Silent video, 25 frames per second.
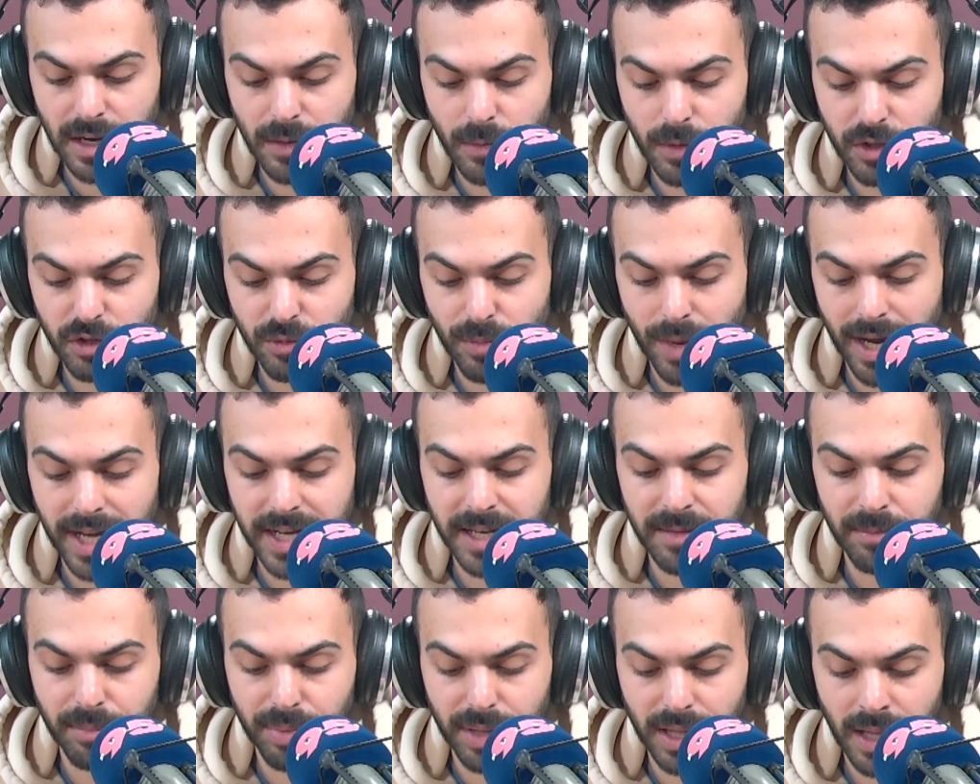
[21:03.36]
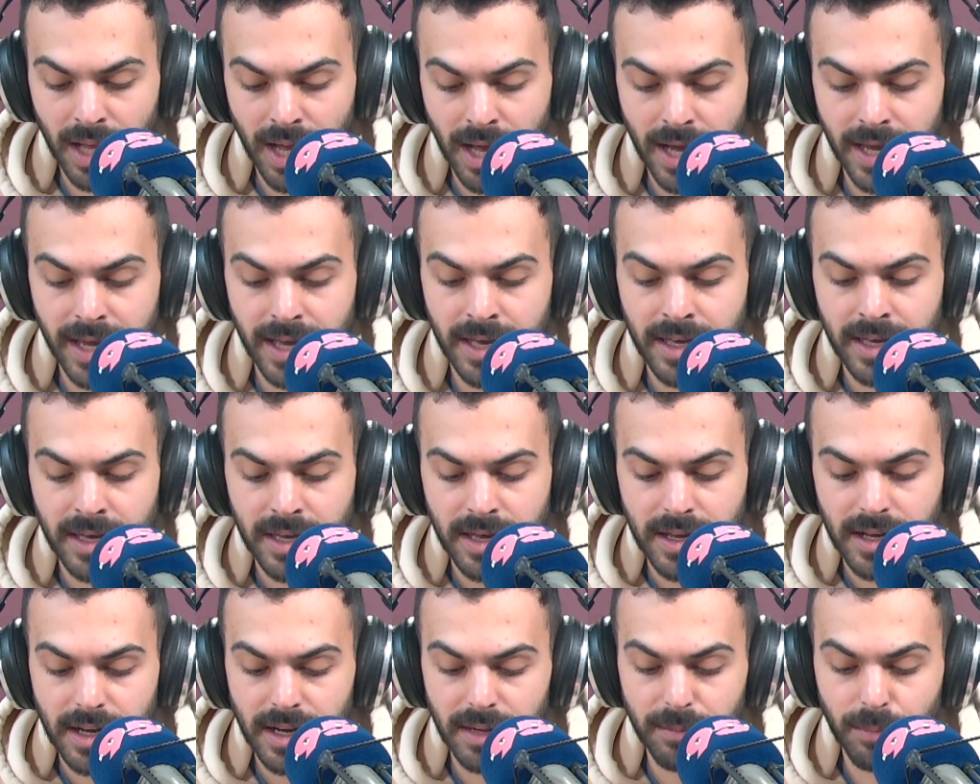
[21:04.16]
which might imply
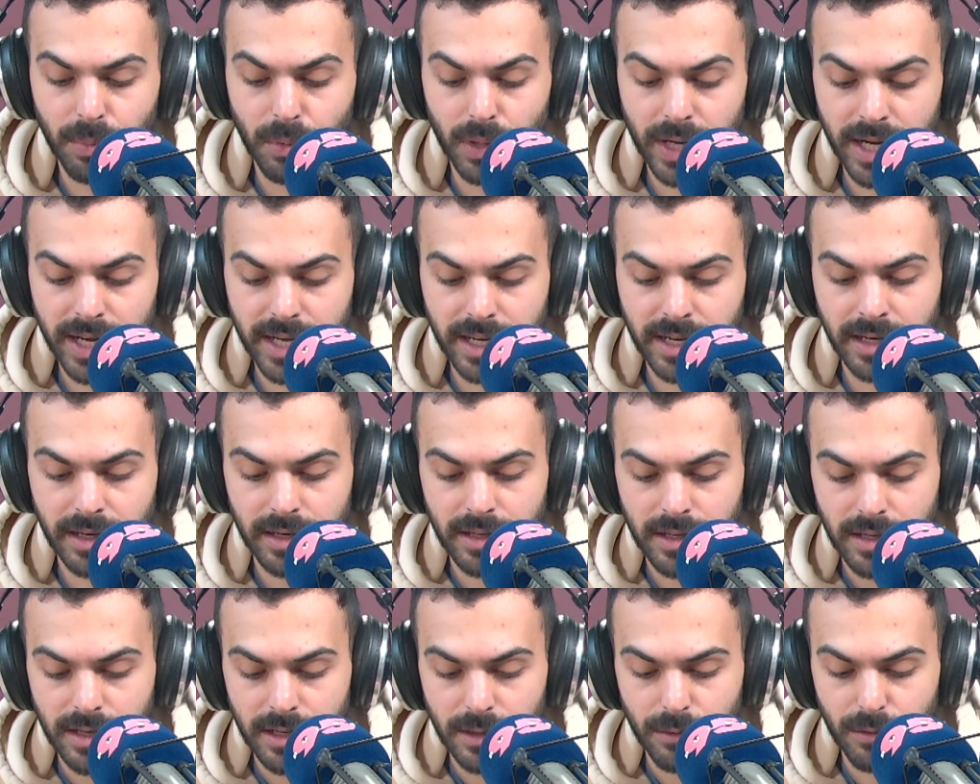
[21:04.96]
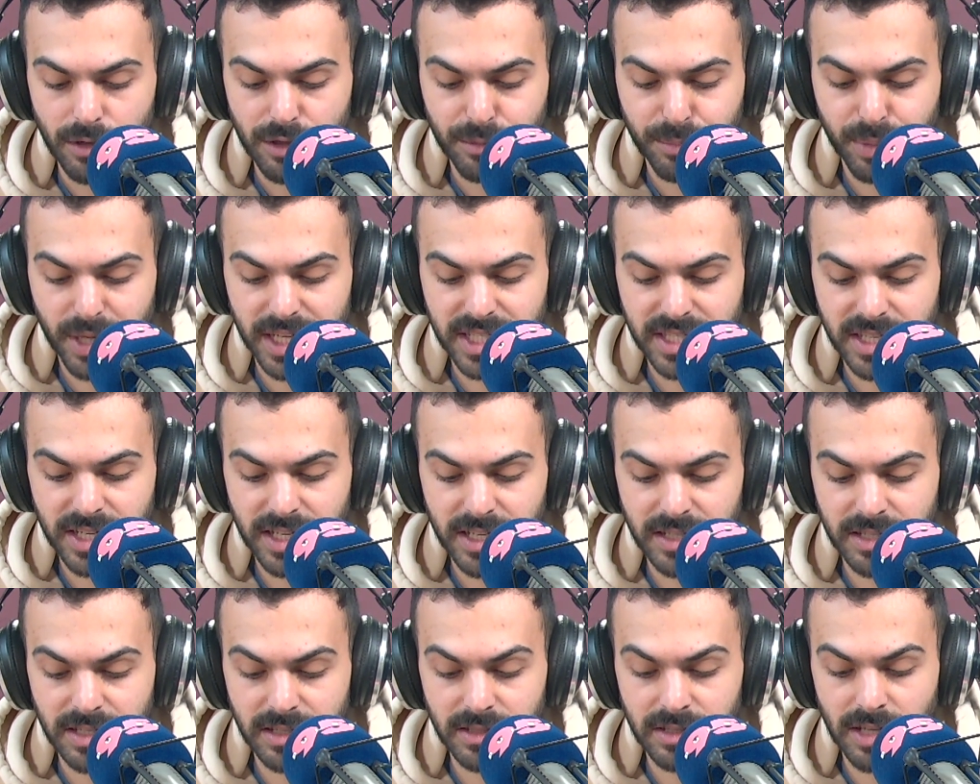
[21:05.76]
a break with
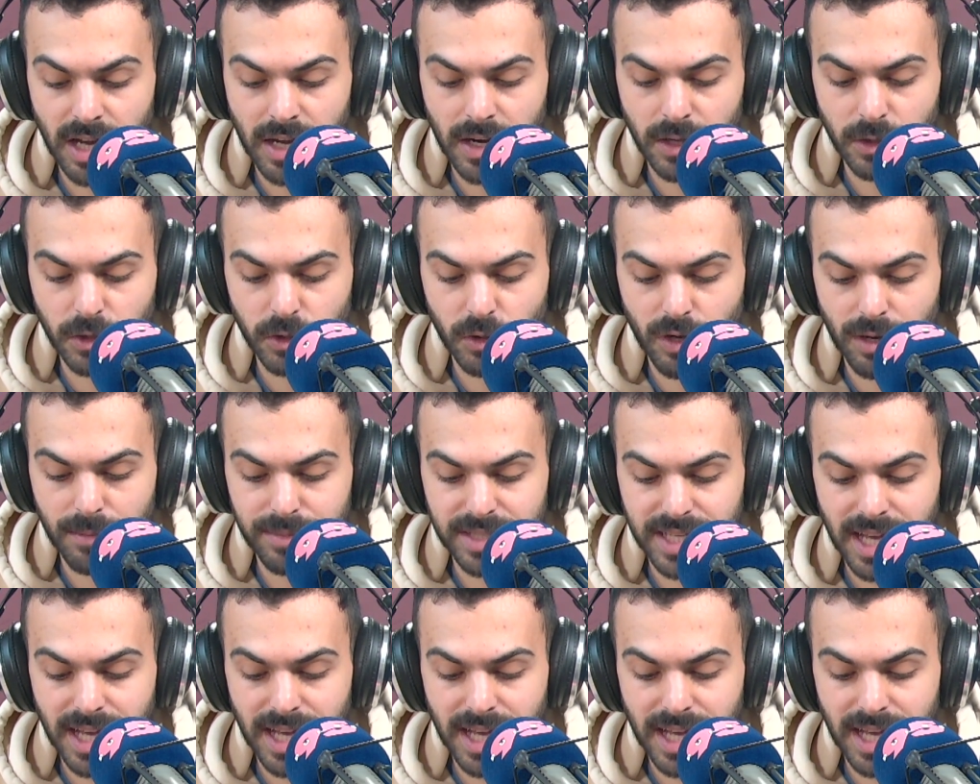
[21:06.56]
President Donald Trump's